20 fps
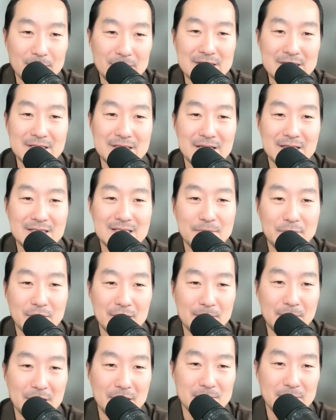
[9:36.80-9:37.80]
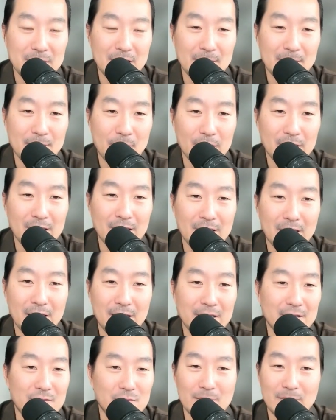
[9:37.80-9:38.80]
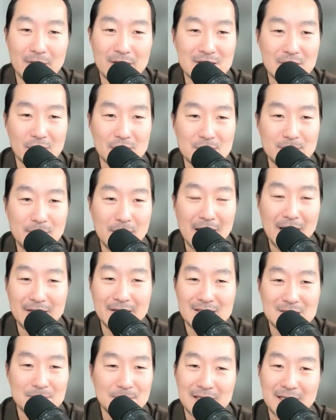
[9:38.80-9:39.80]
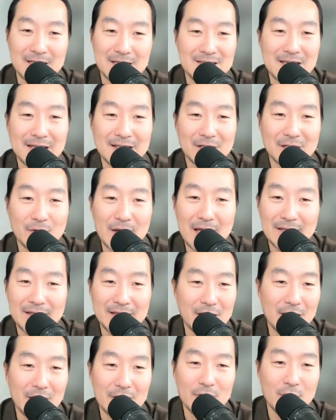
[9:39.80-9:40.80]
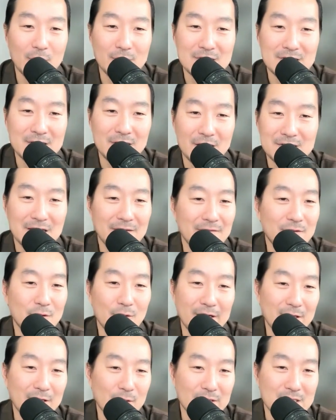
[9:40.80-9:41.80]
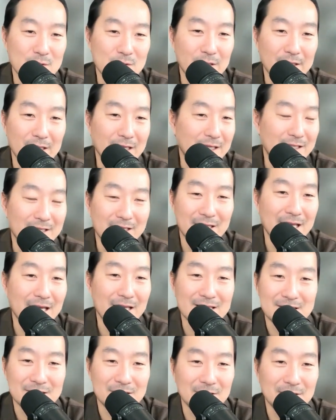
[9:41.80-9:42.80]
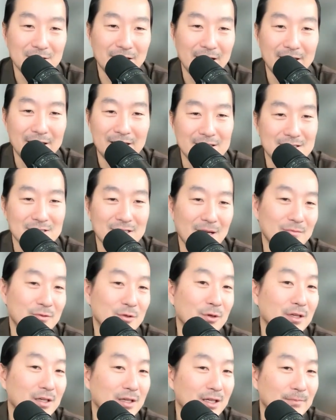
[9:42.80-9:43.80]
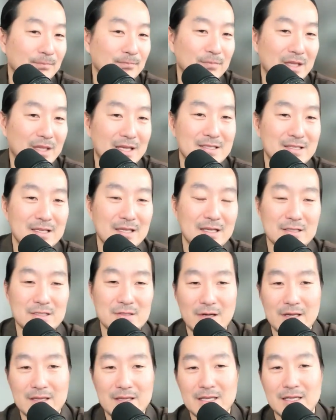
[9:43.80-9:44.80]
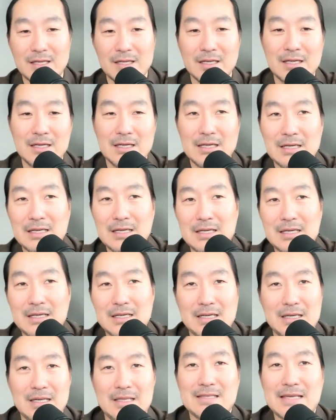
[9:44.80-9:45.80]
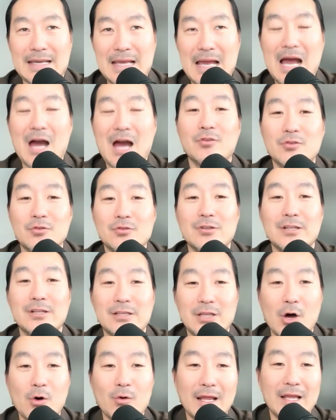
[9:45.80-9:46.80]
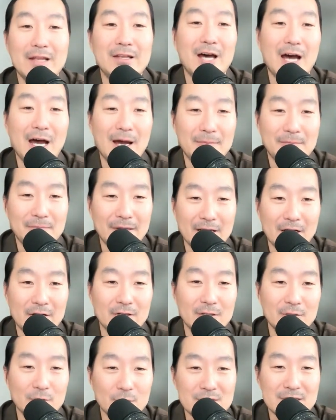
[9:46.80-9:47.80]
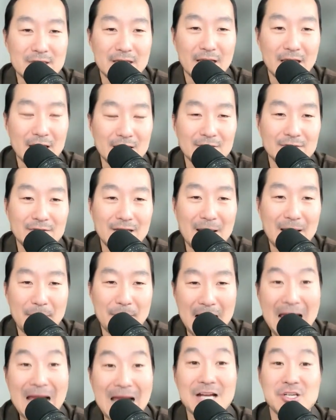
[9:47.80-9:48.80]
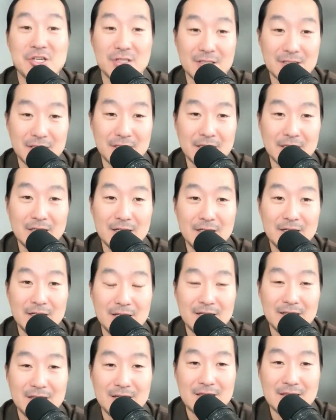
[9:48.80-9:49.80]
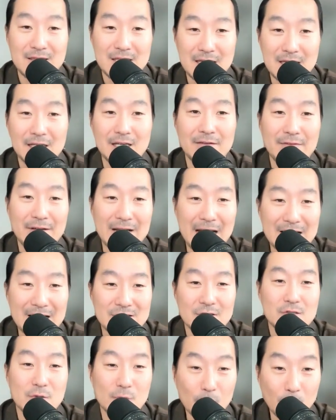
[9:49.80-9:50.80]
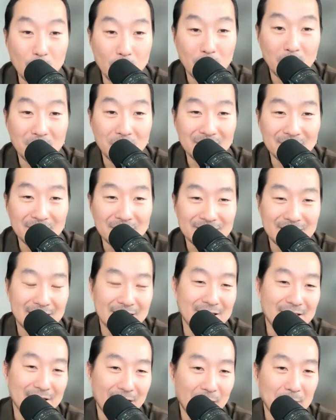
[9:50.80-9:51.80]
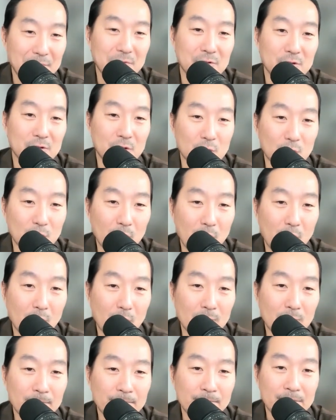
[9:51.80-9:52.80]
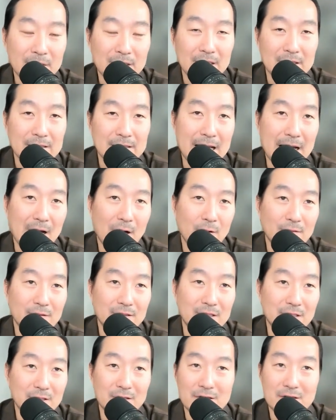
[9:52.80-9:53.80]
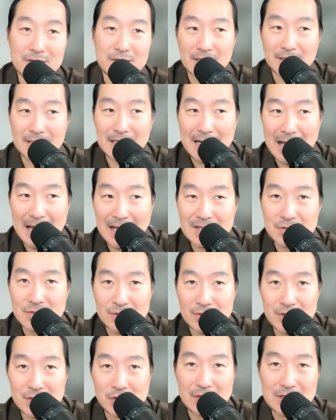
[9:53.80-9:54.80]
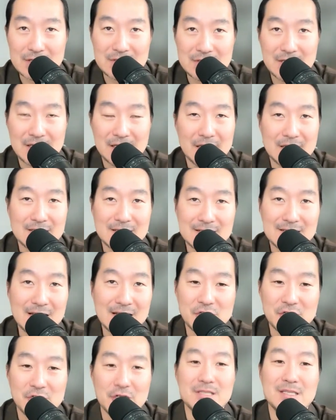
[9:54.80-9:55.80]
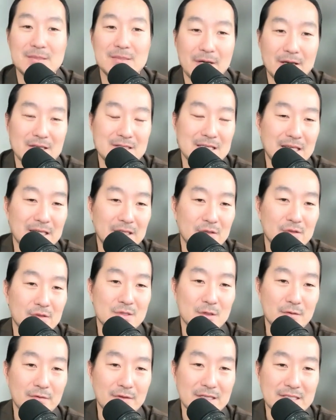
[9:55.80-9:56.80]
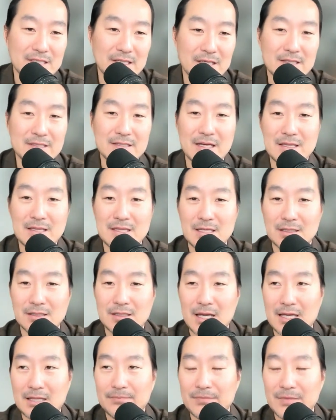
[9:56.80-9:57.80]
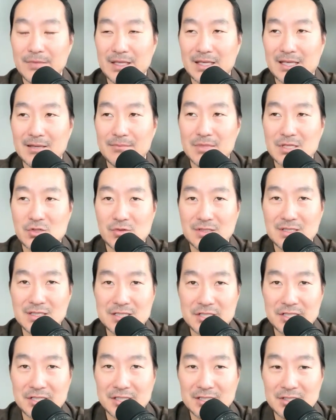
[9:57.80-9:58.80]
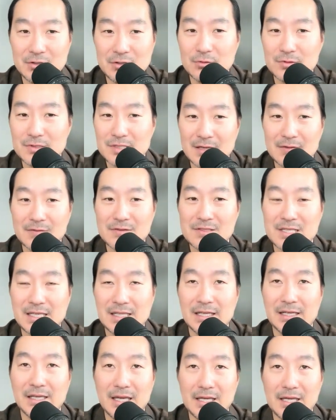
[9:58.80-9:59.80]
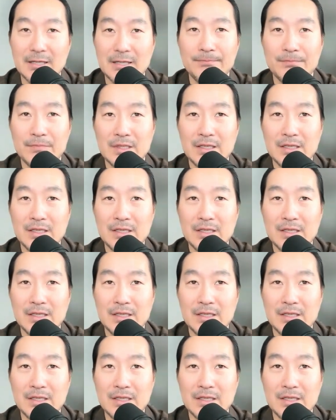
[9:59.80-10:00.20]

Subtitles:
more business, they put a bunch of money on marketing. 3 months goes by, they spend like 10 grand, they got no results, have no idea what's working, and then they cancel and then stop doing it. And say, so I think it's like, how do you don't end up like on the losing end of that, but actually think of it as a tool that can help you to grow, Now, the other thing that ads are interesting is it's not just about selling your services. I think that it can be strategically used if, say, like, hey,